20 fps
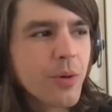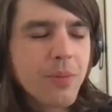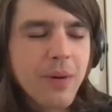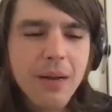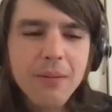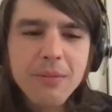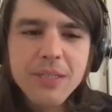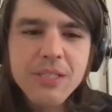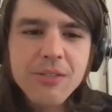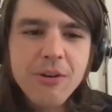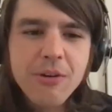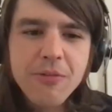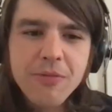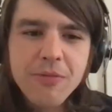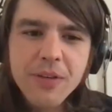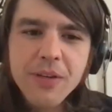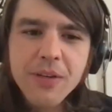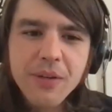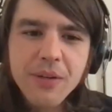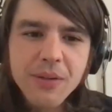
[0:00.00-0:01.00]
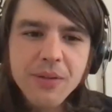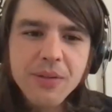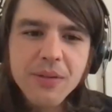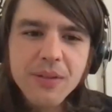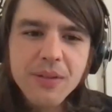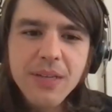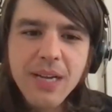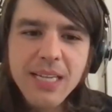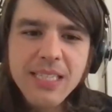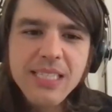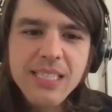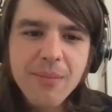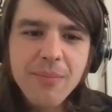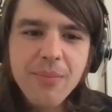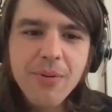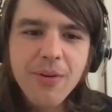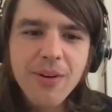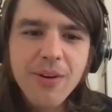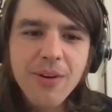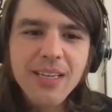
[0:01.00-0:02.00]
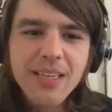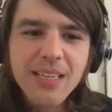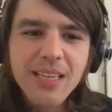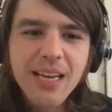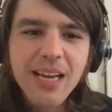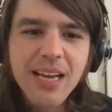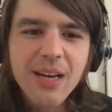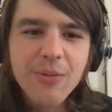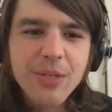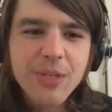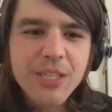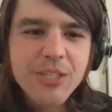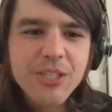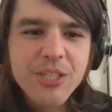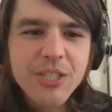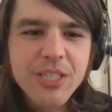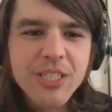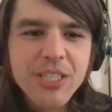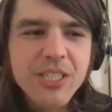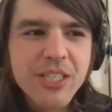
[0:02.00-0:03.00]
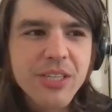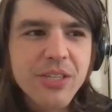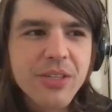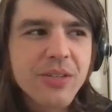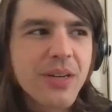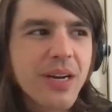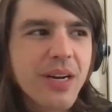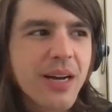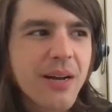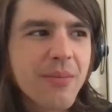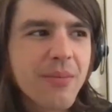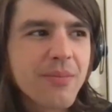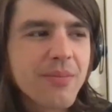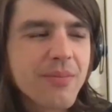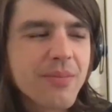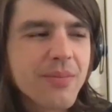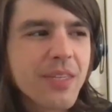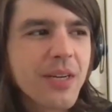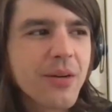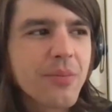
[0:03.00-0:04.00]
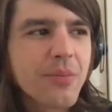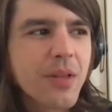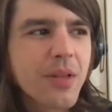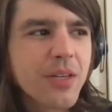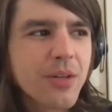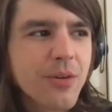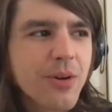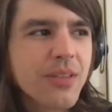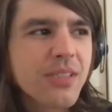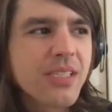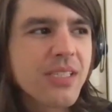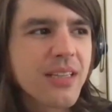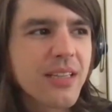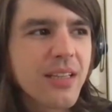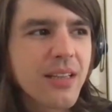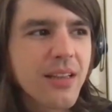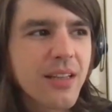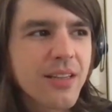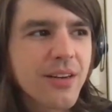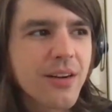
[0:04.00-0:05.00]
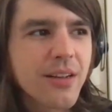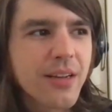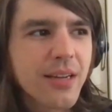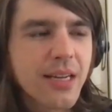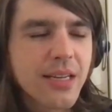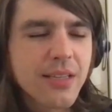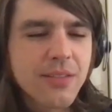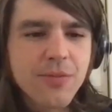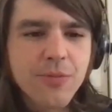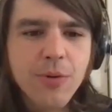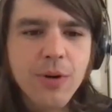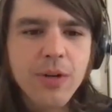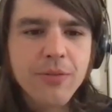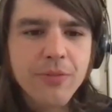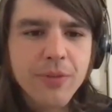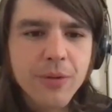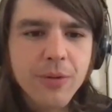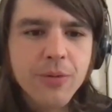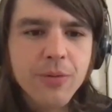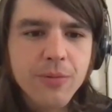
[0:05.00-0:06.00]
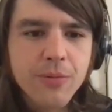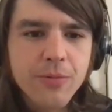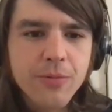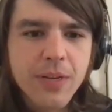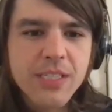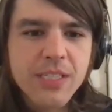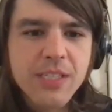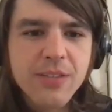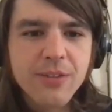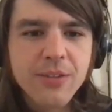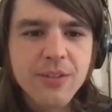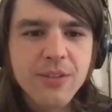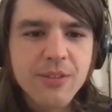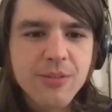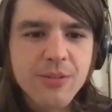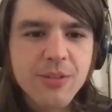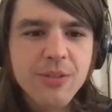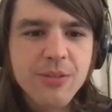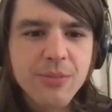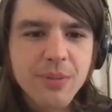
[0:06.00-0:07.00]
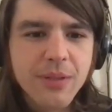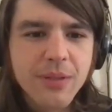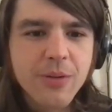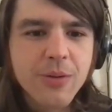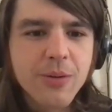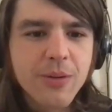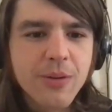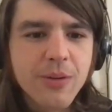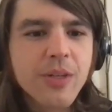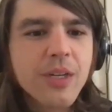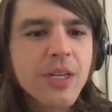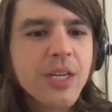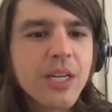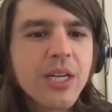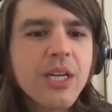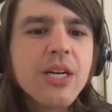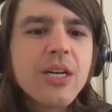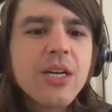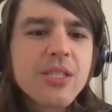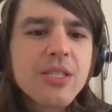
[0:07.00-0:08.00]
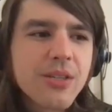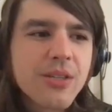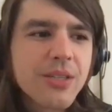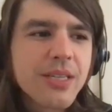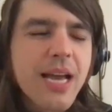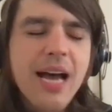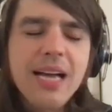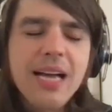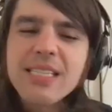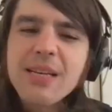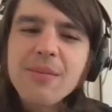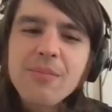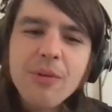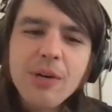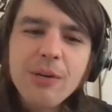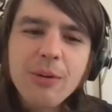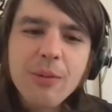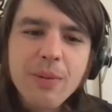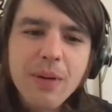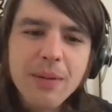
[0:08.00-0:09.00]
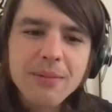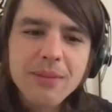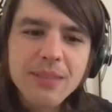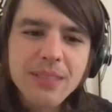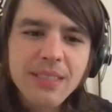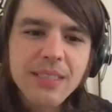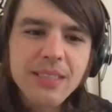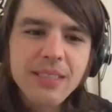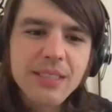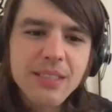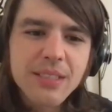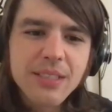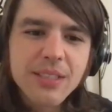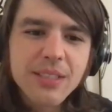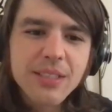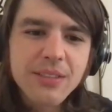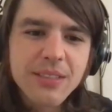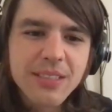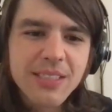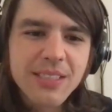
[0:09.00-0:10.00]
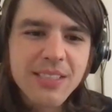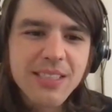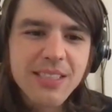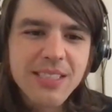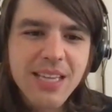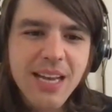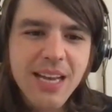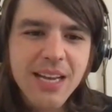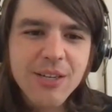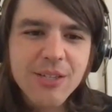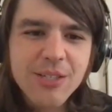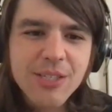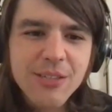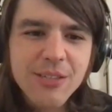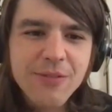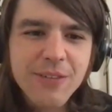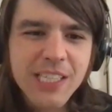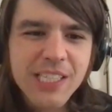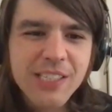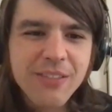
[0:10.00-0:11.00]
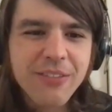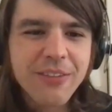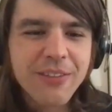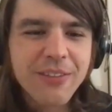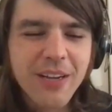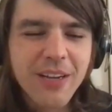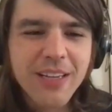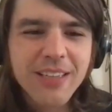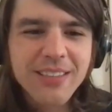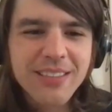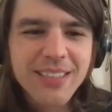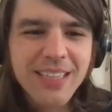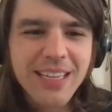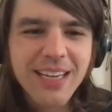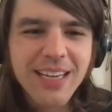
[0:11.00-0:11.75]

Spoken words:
we'll probably do a few at some point. Yeah, we usually do. Plunder Quest and Lonely Darling has won a few festivals, which has been cool. So yeah, at some point we'll probably do the Sky Hoshi Festival run.